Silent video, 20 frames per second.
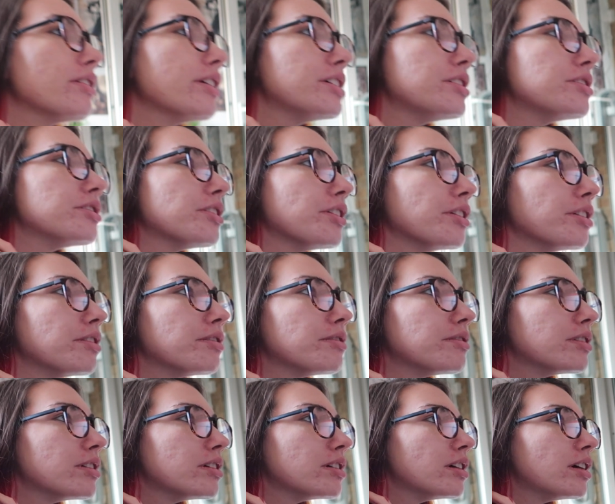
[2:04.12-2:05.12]
I do?
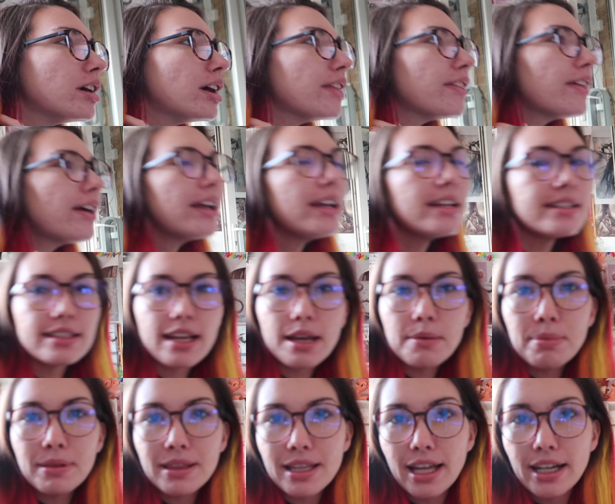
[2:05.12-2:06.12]
There is
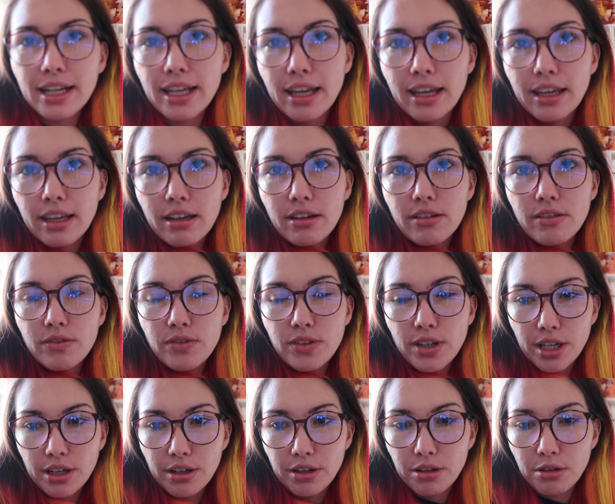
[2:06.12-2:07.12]
a planning
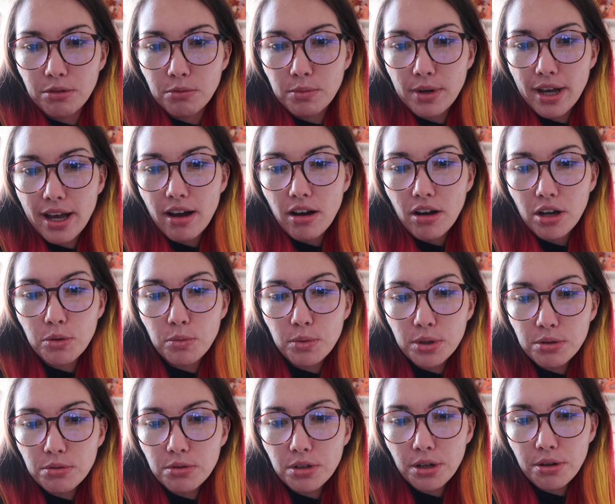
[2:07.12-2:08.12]
video where I
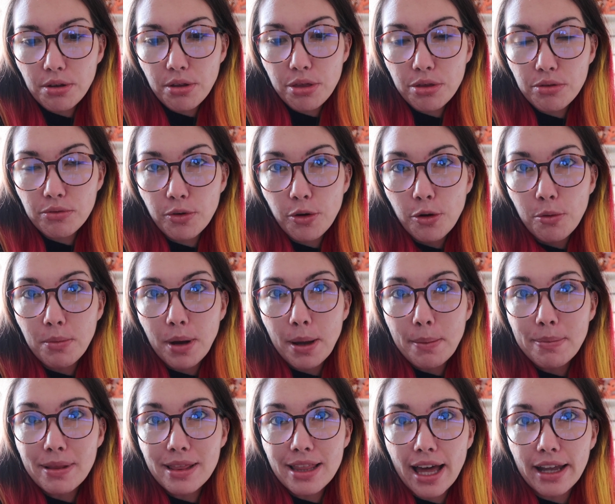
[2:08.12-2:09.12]
will go through
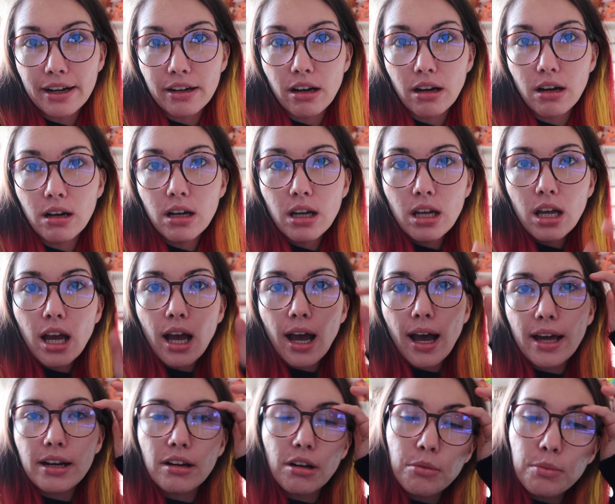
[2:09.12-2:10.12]
my planner
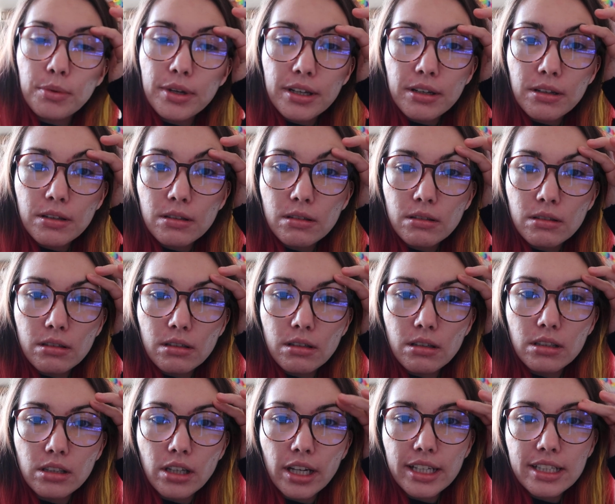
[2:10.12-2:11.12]
and I will
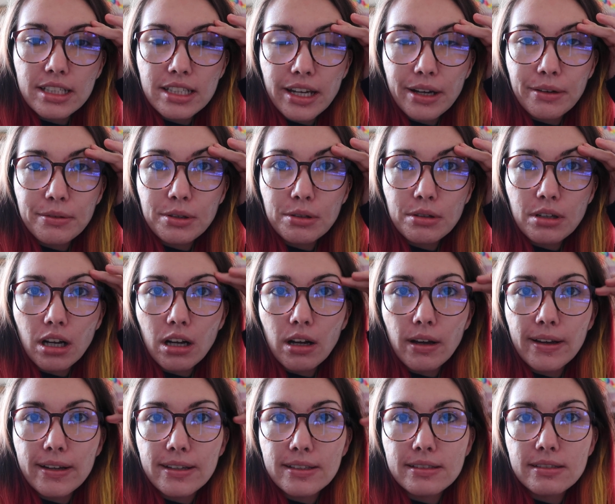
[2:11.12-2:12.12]
like tell you
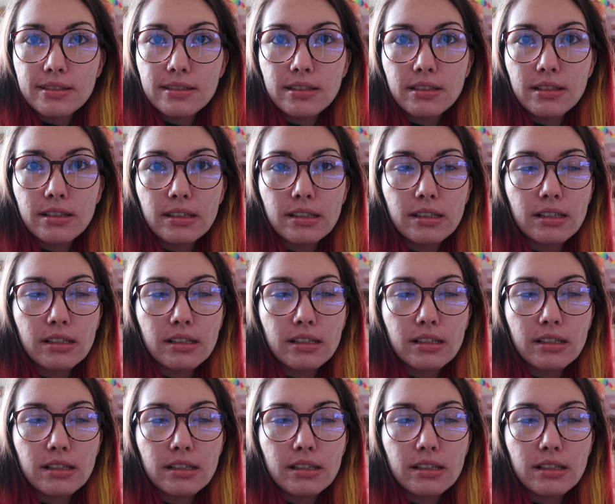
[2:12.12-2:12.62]
guys